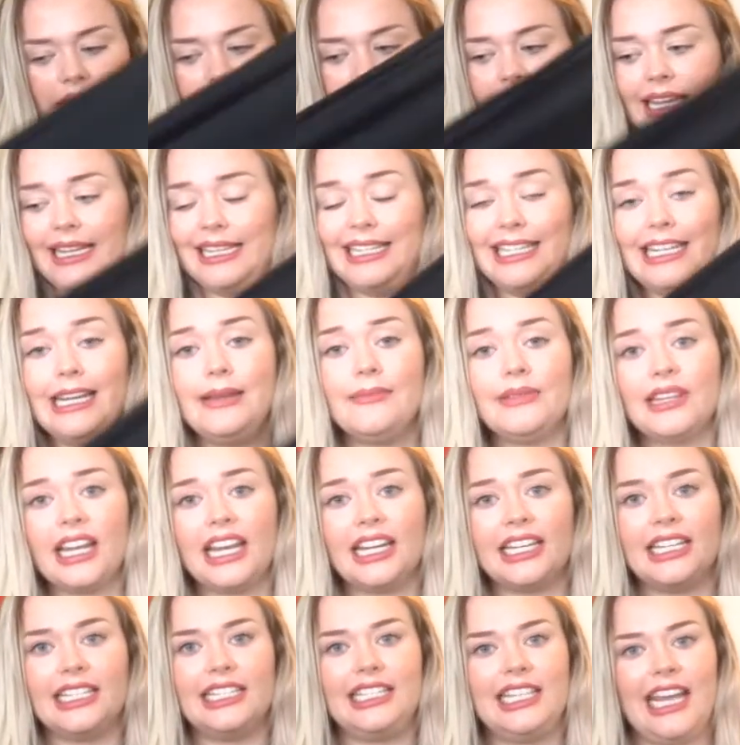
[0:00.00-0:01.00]
It seems
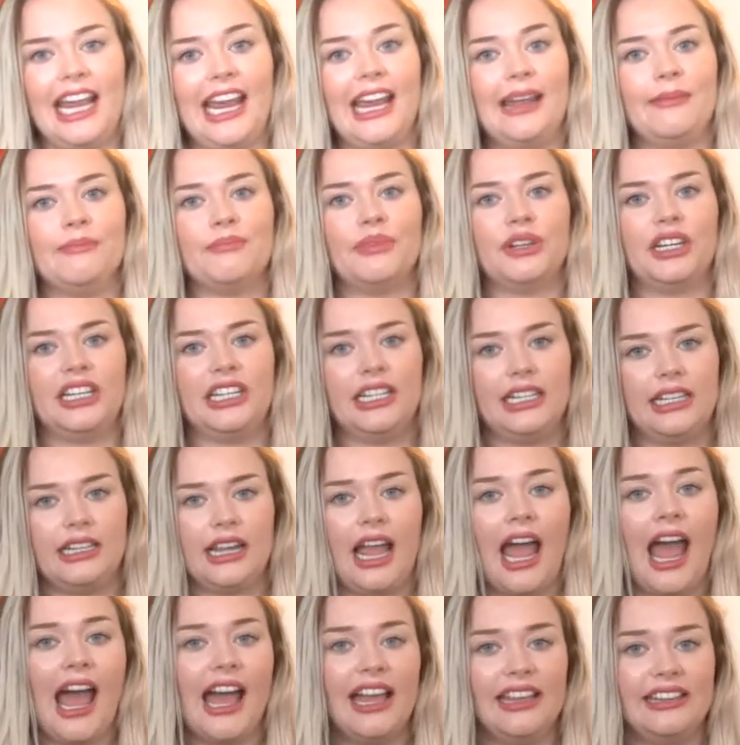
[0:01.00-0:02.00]
like the same, but it
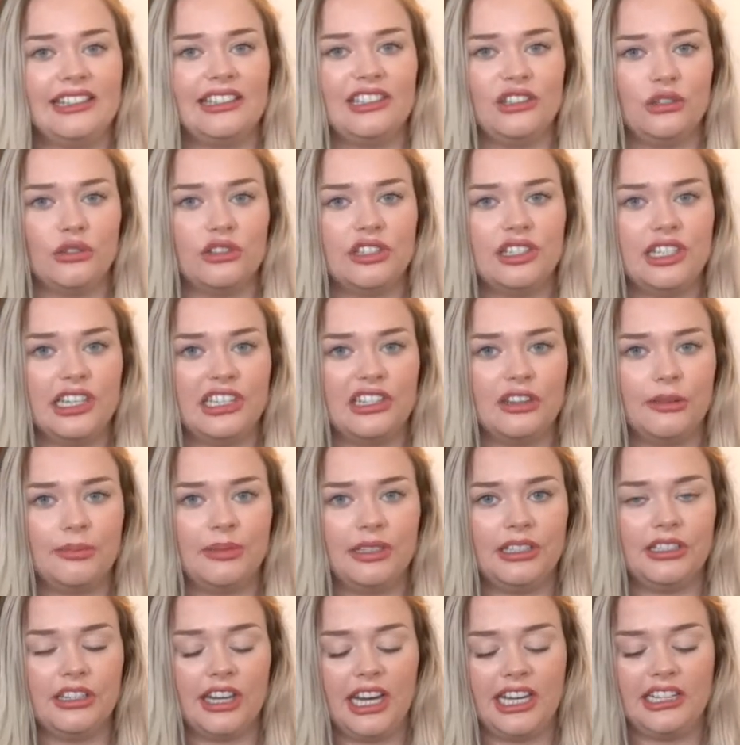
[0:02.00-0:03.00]
has no slit up
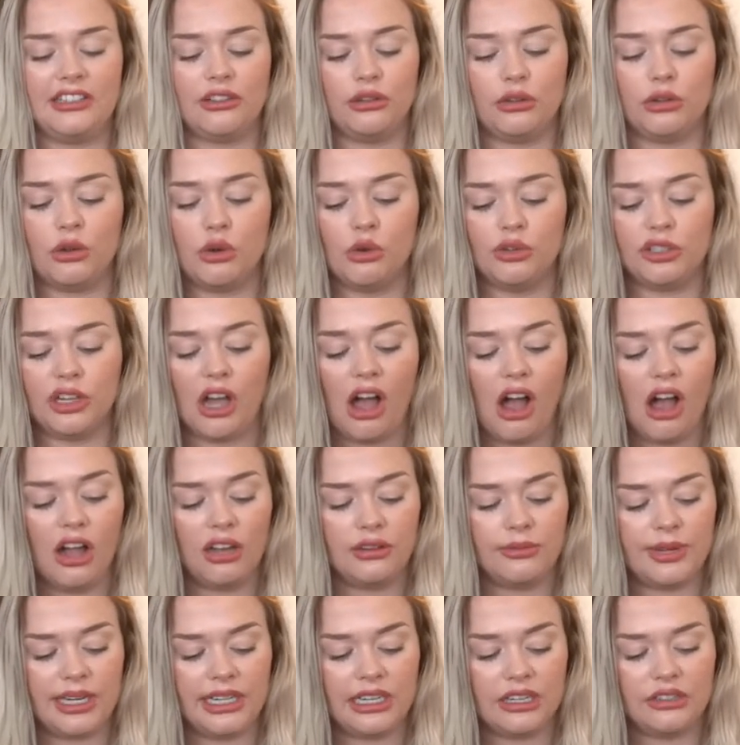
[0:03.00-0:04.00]
the side, so it goes all
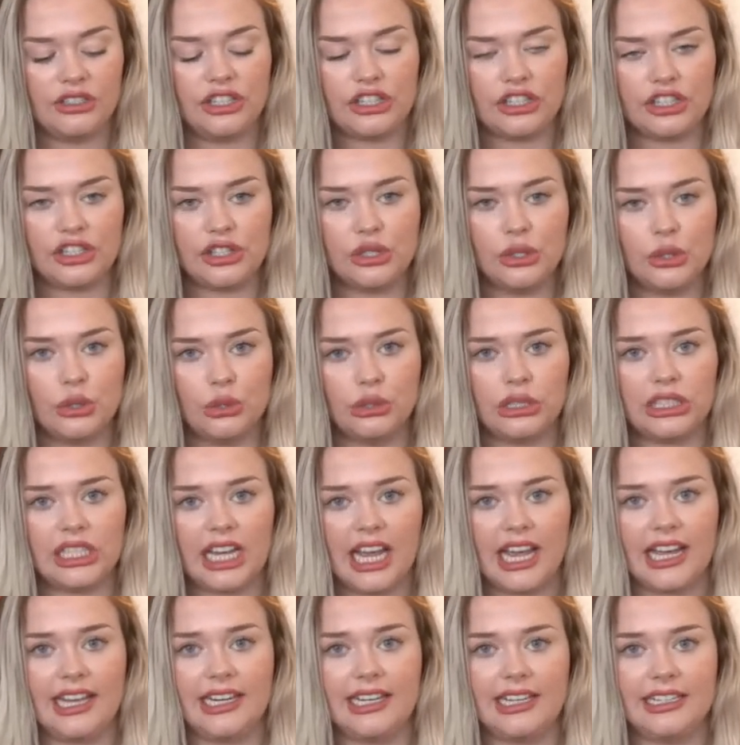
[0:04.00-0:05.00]
the way down to your toes
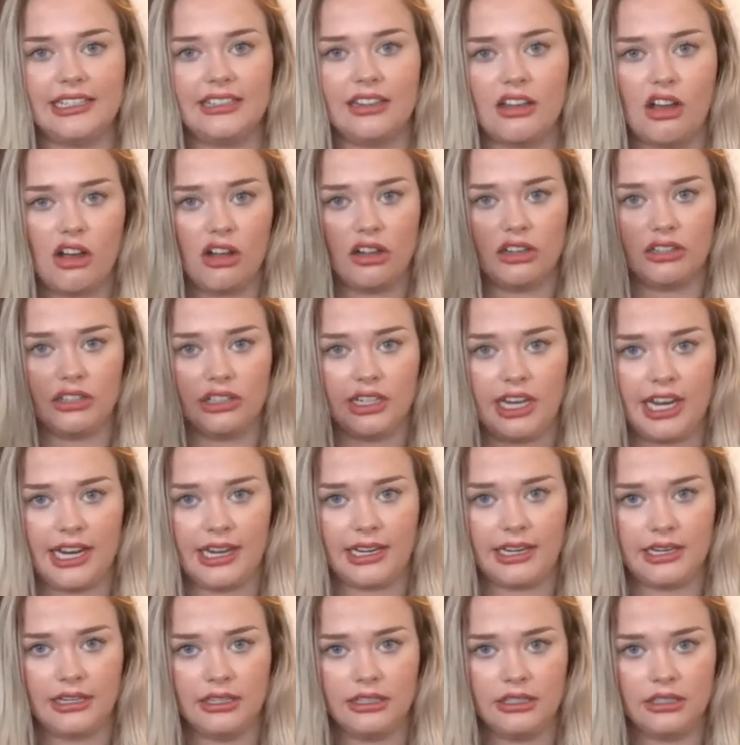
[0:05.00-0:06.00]
and it's all like
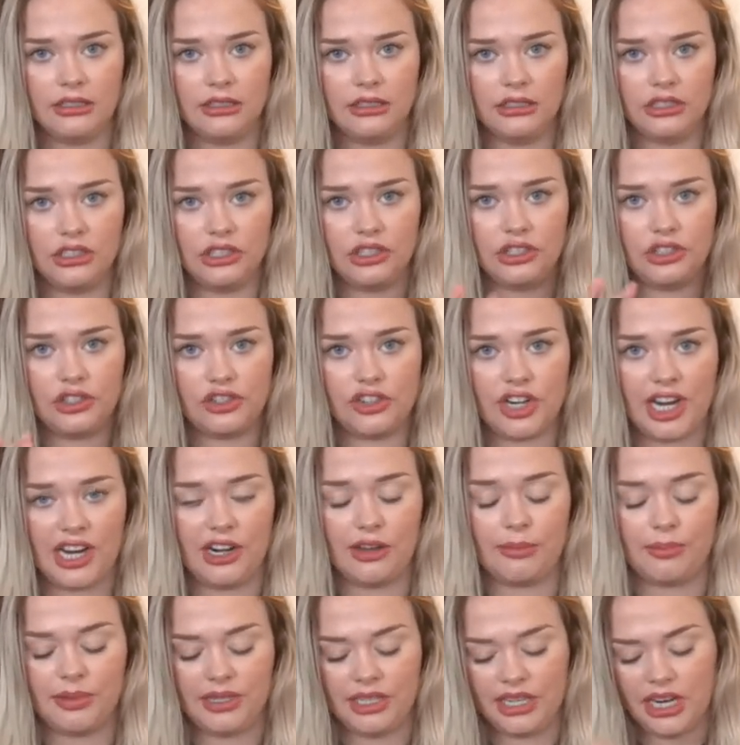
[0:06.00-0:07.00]
straight
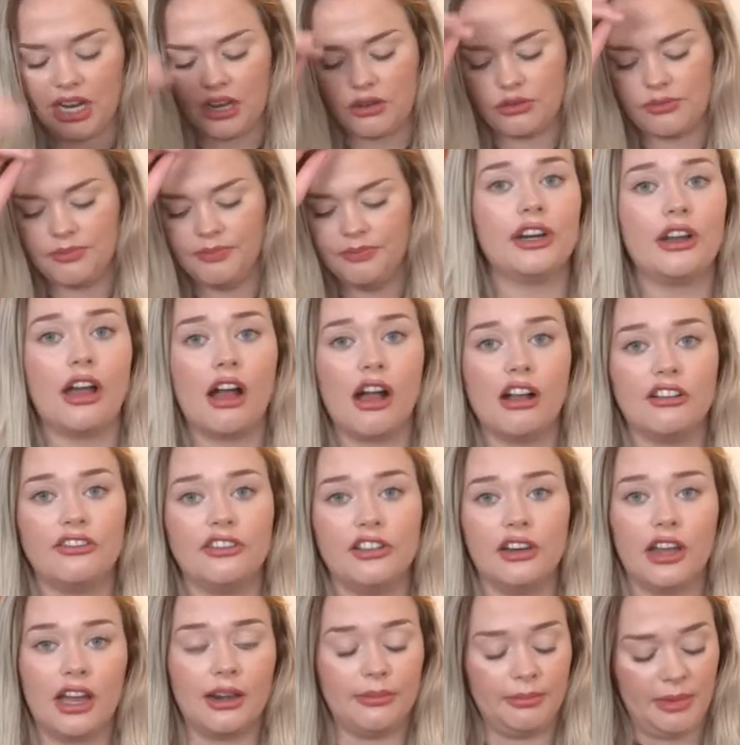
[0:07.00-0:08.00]
up and down. An
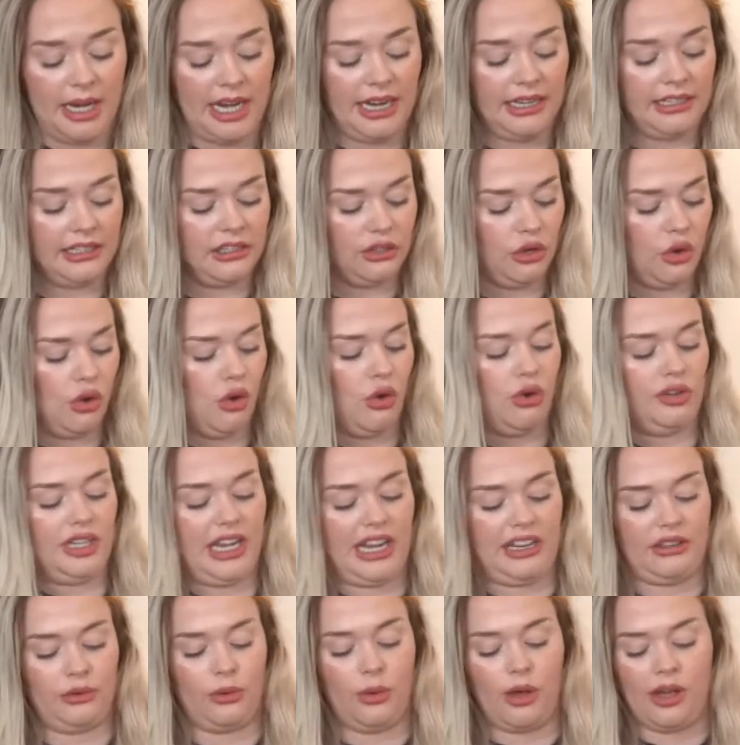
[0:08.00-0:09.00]
awful on me, so
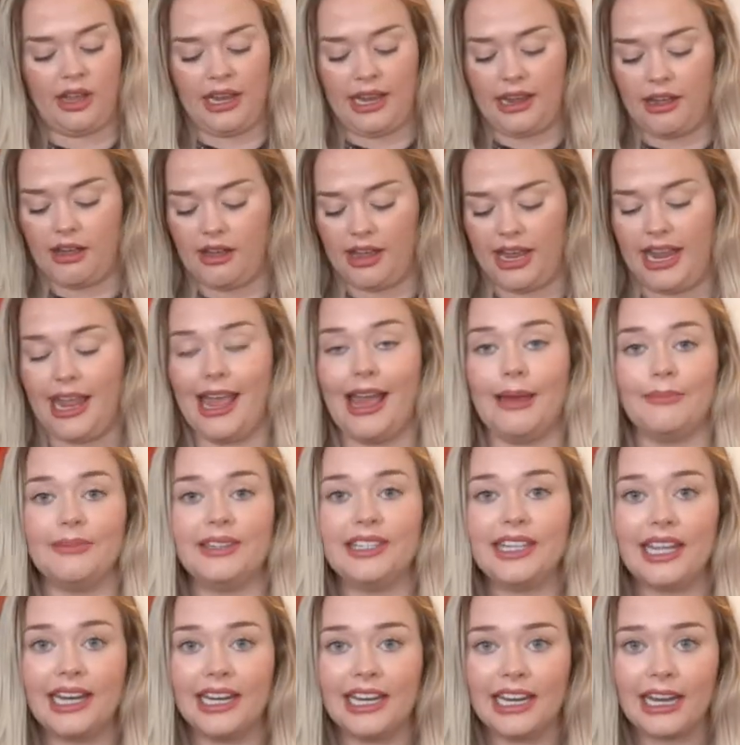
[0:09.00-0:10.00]
that's why I am
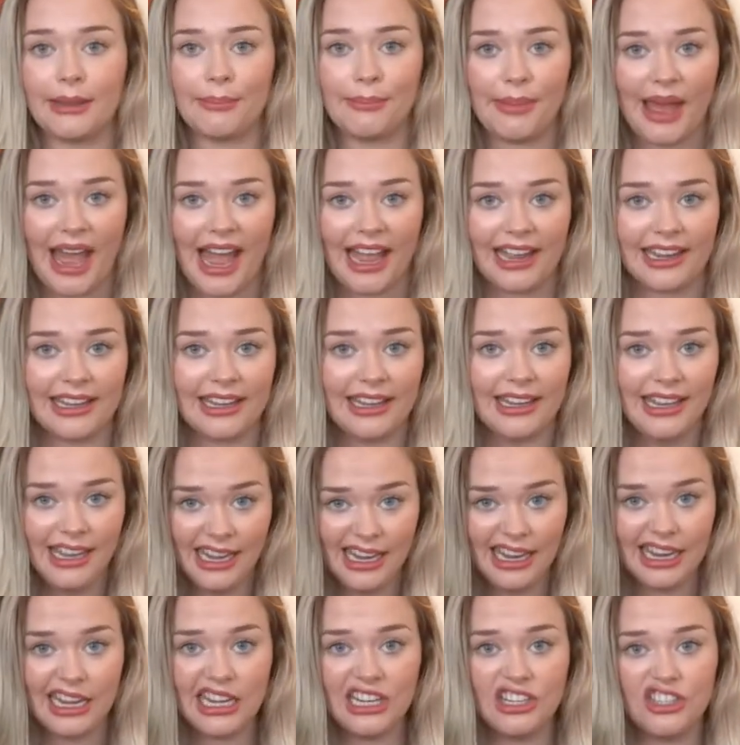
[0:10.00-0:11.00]
sending it back.
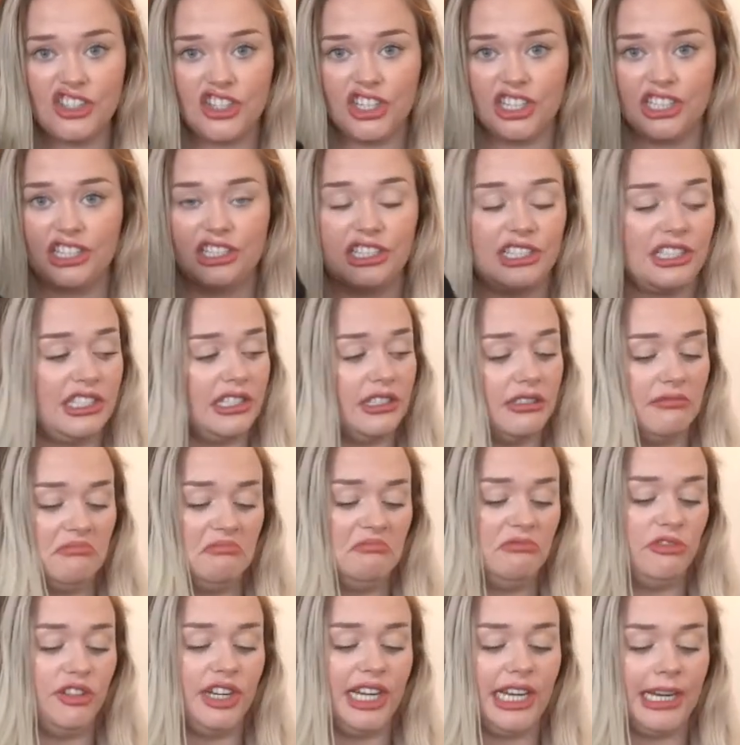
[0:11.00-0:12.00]
It's just
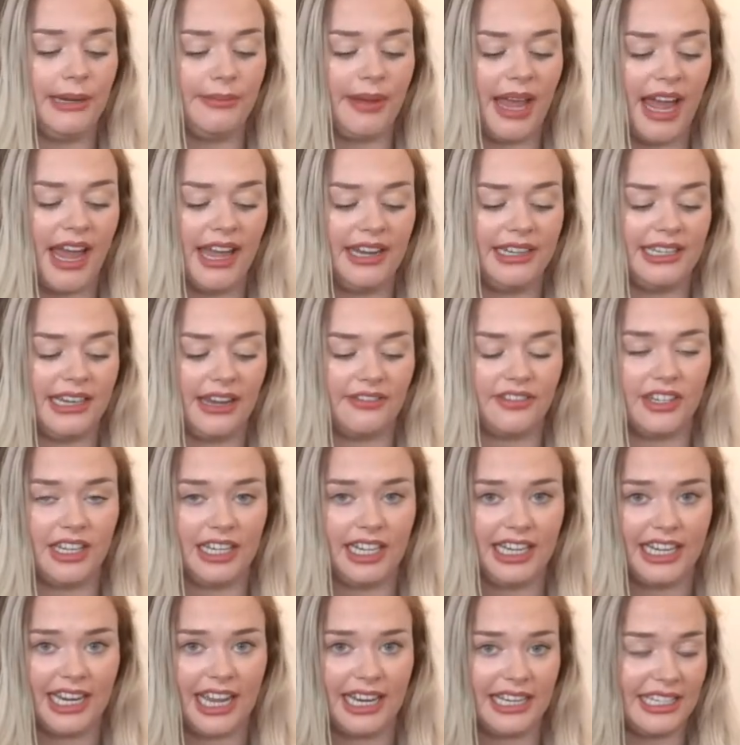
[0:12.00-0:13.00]
really bad.
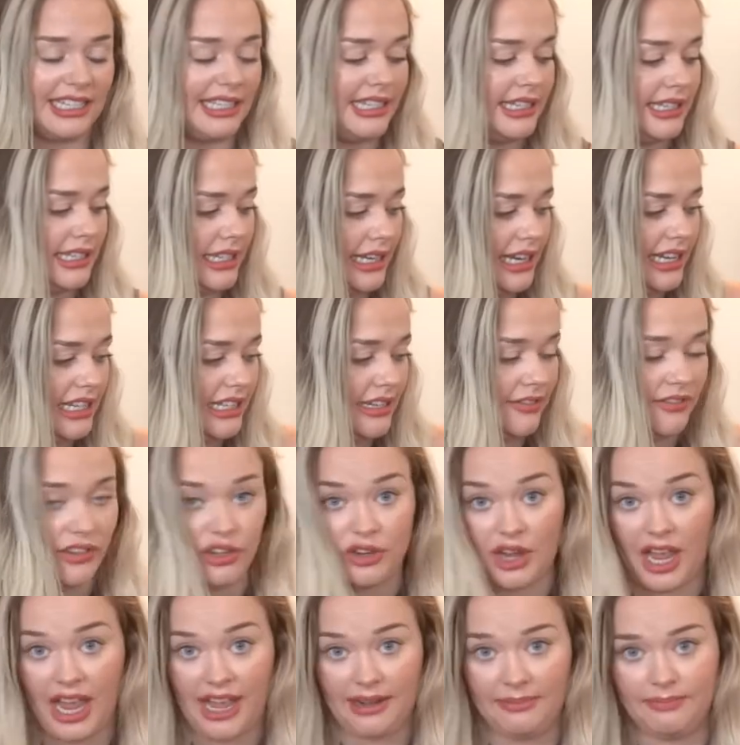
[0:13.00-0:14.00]
Definitely get a slit if you
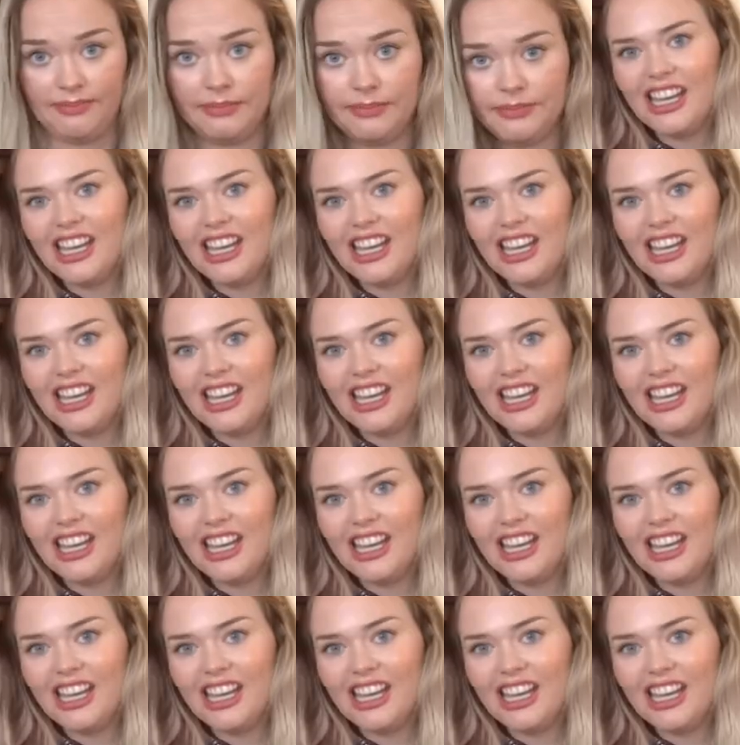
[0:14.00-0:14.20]
can.